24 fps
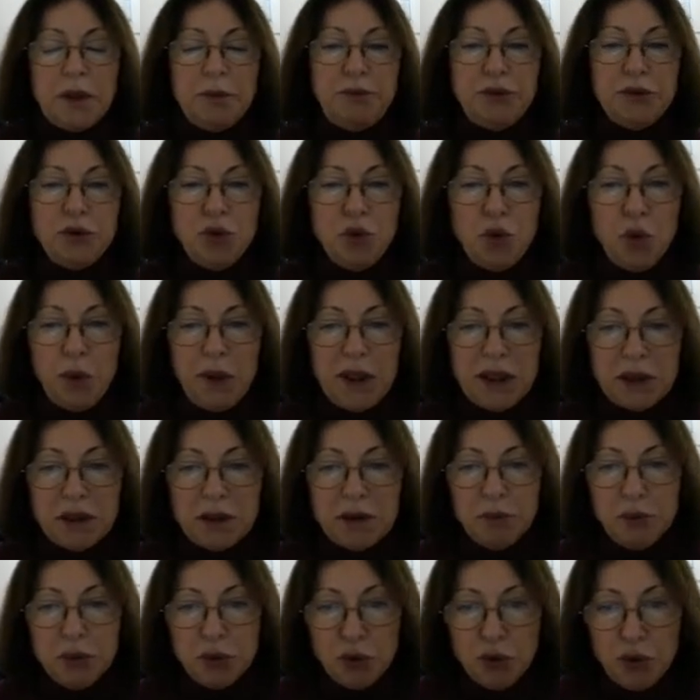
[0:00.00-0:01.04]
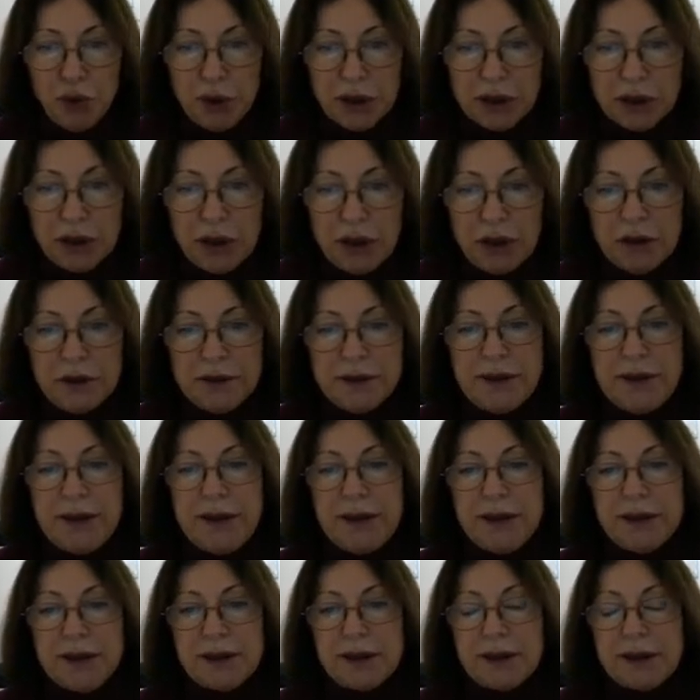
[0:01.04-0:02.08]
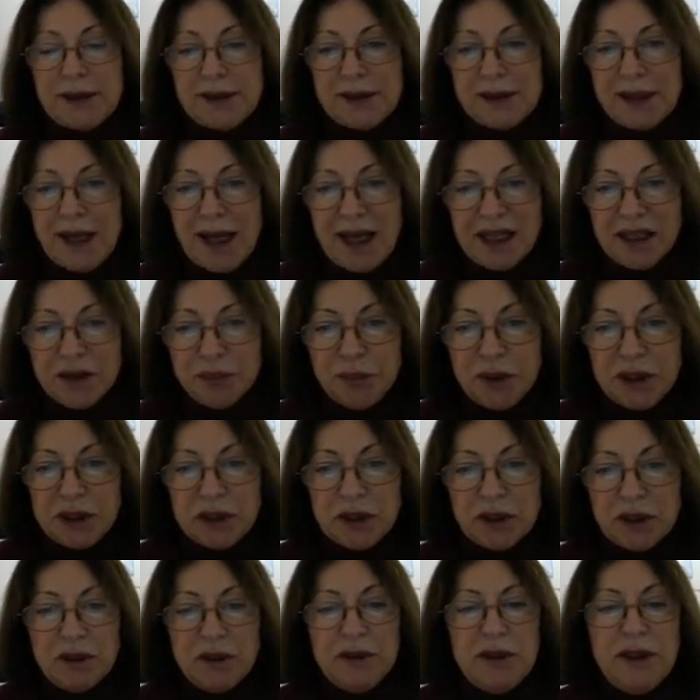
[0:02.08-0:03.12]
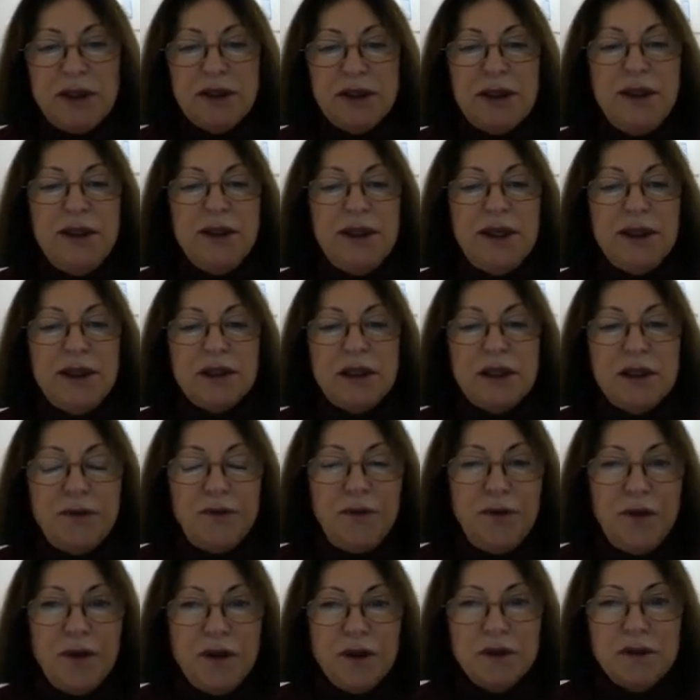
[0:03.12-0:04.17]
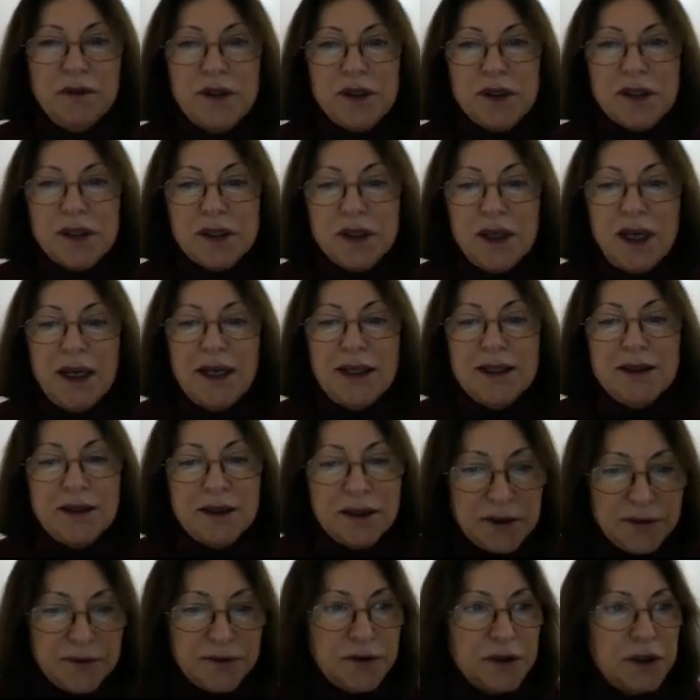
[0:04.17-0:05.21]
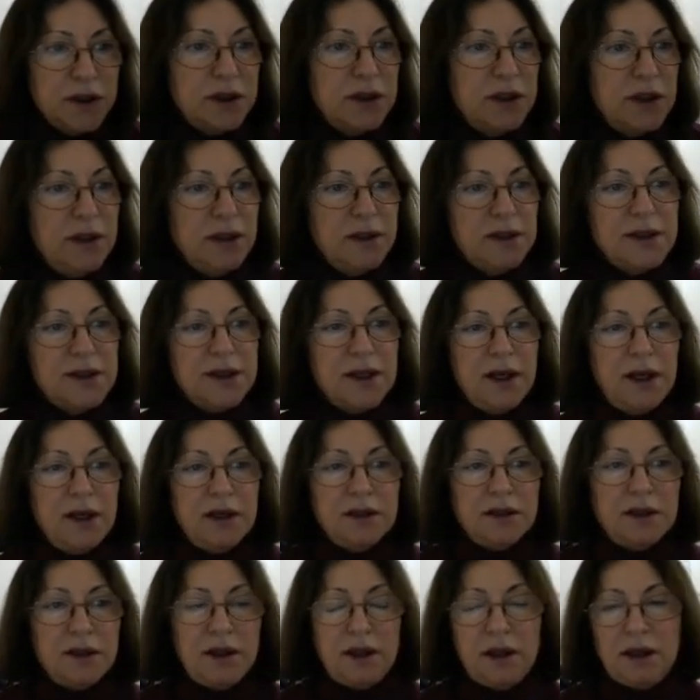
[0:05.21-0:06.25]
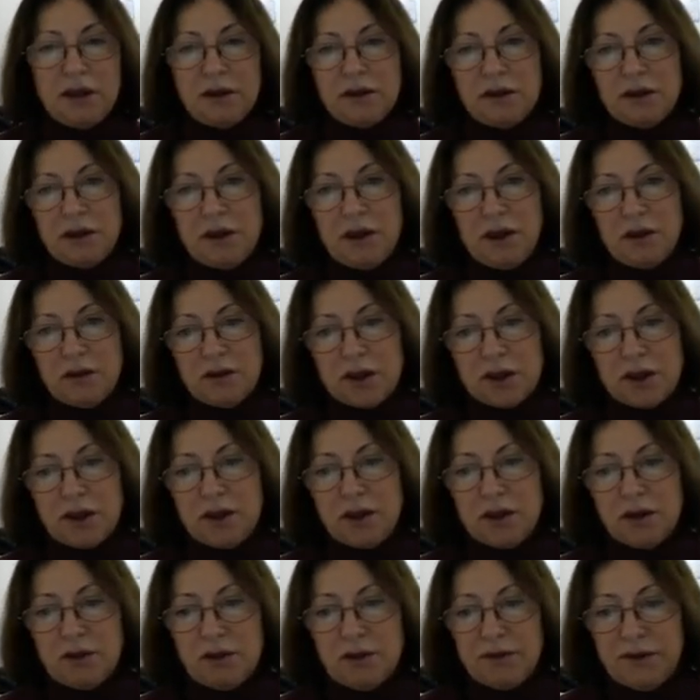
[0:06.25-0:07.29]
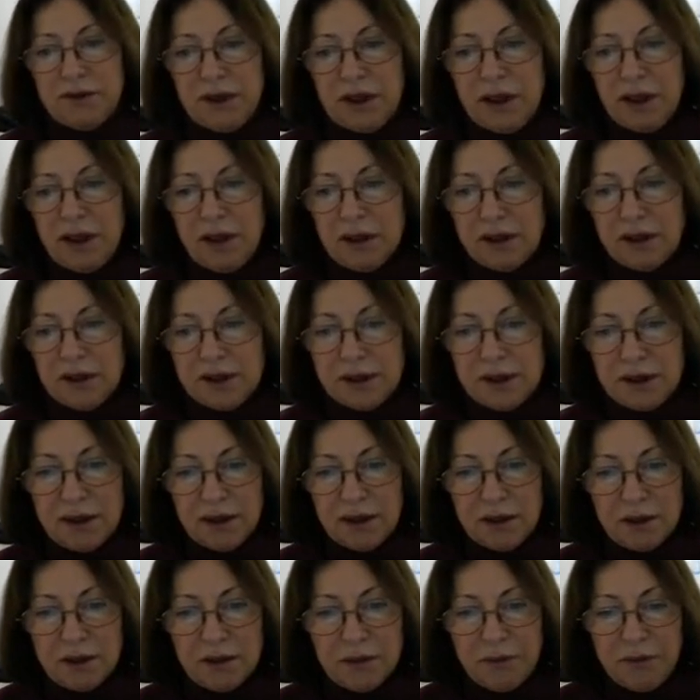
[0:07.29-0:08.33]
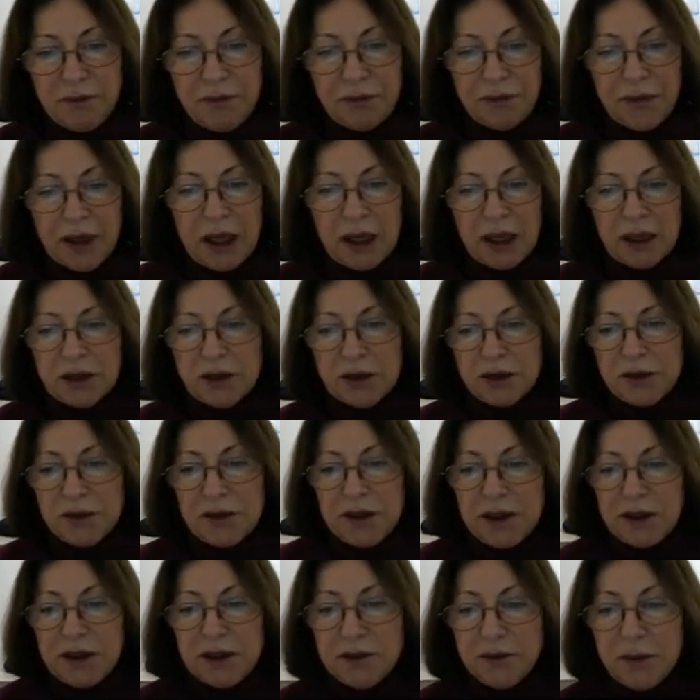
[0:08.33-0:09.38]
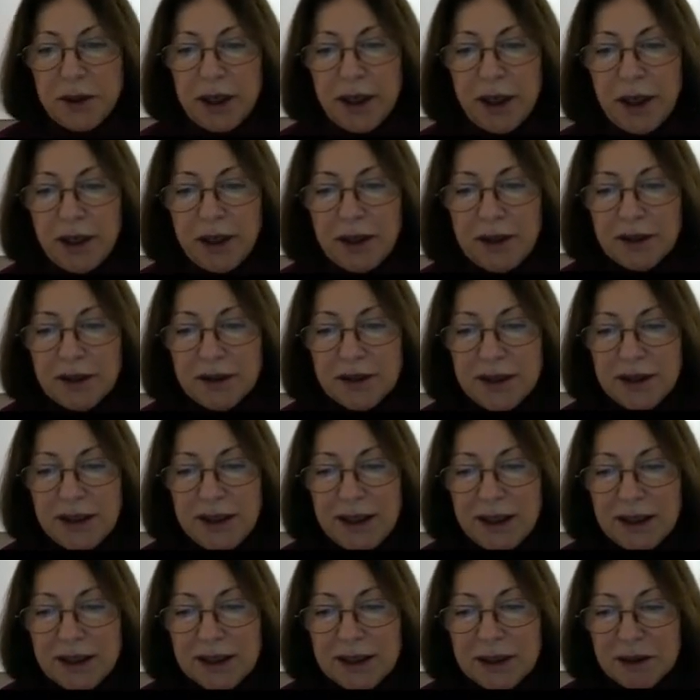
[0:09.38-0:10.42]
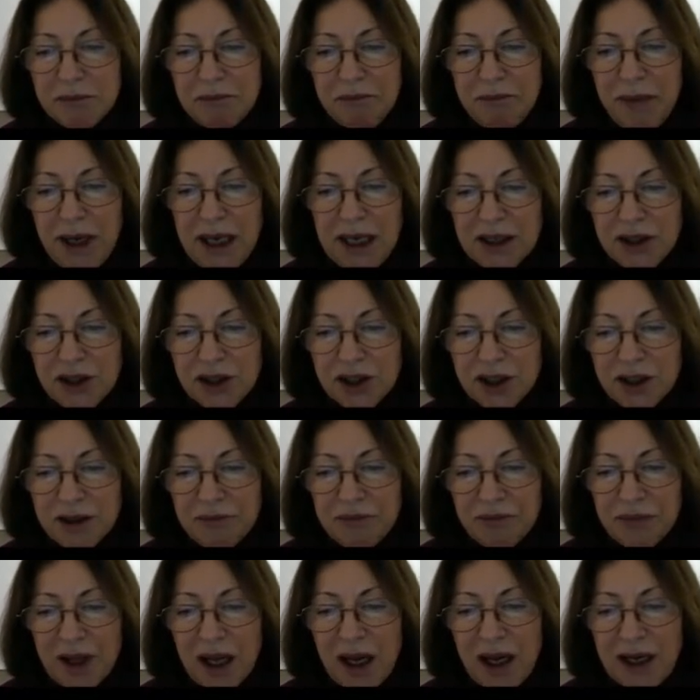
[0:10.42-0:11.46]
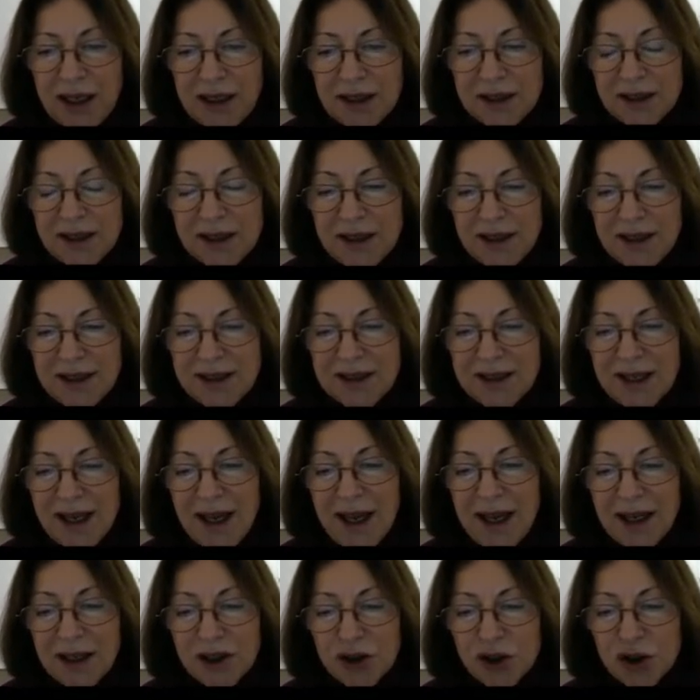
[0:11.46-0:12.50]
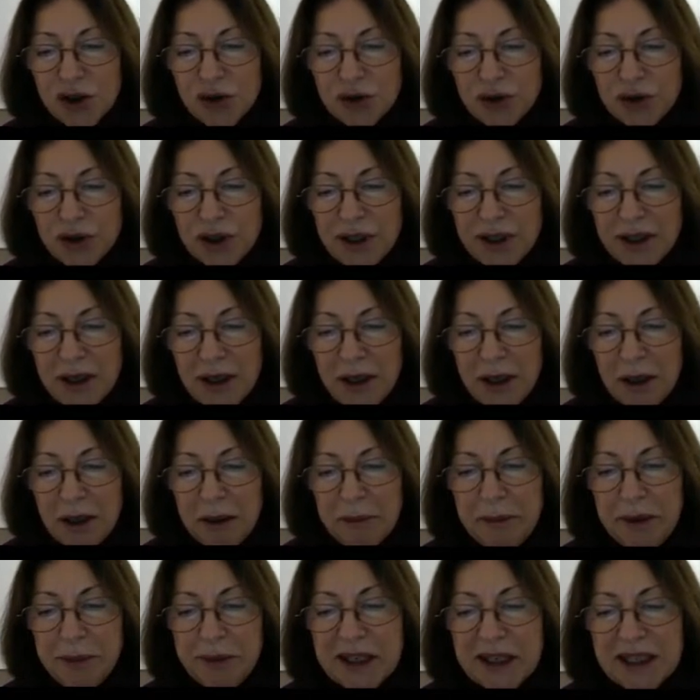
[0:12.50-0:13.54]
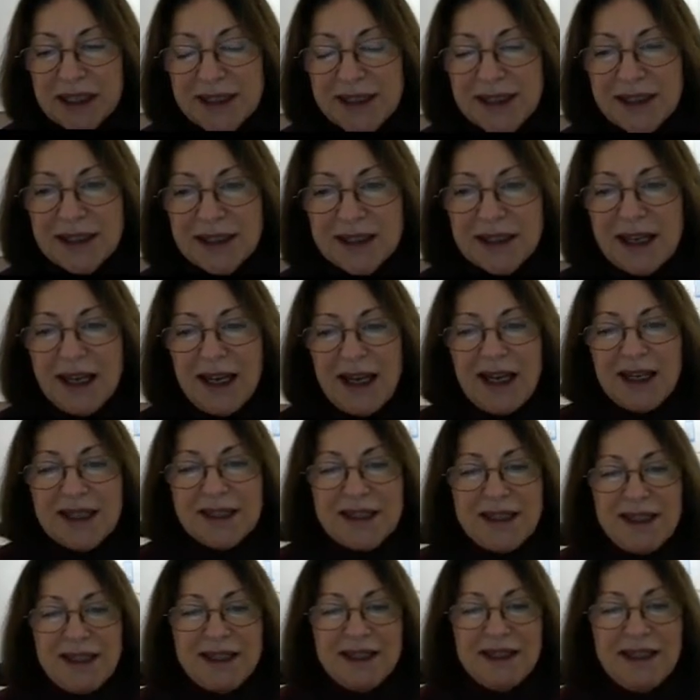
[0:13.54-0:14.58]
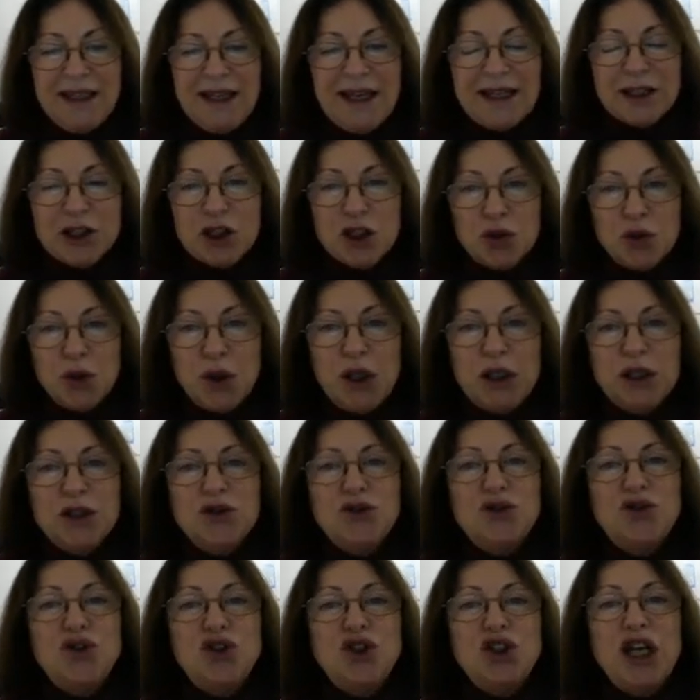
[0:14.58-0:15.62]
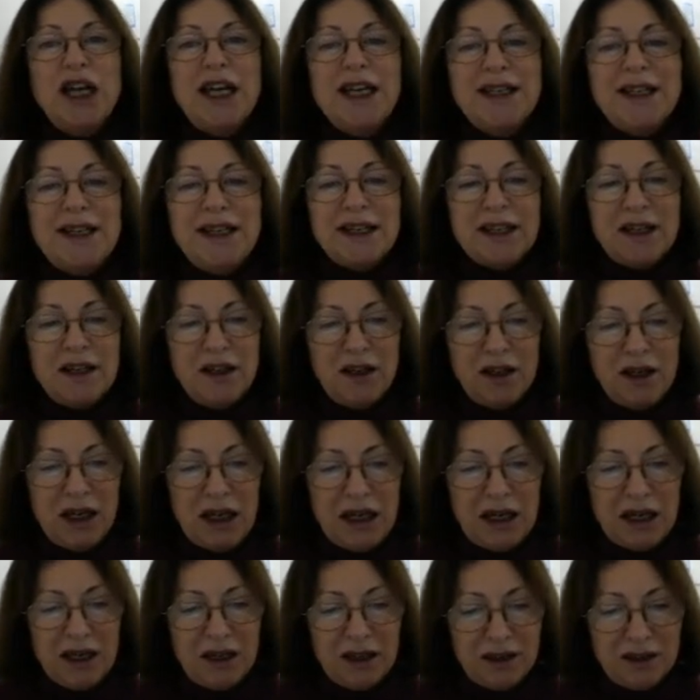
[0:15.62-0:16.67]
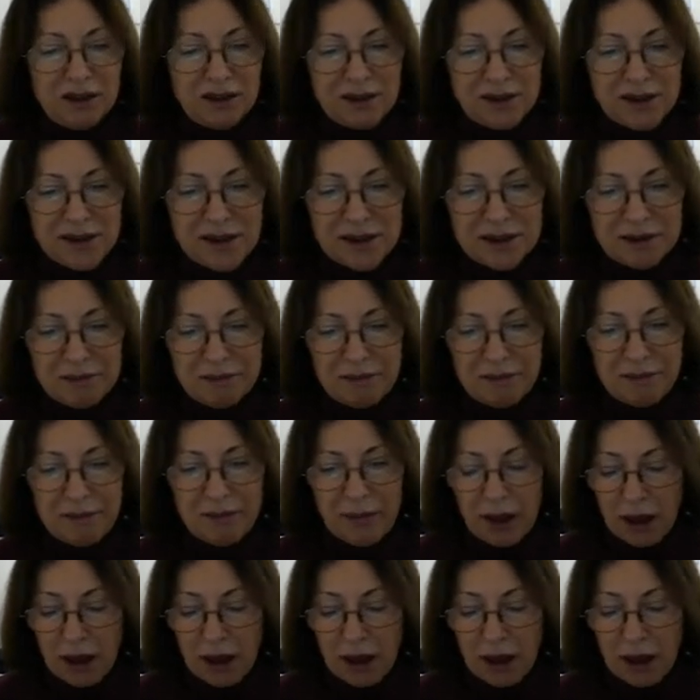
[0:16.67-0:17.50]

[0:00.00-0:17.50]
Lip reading: proving this statement that electric fields are different inside and outside of the cell. So that is why these major ions is actually maybe considered as electrogenic ions.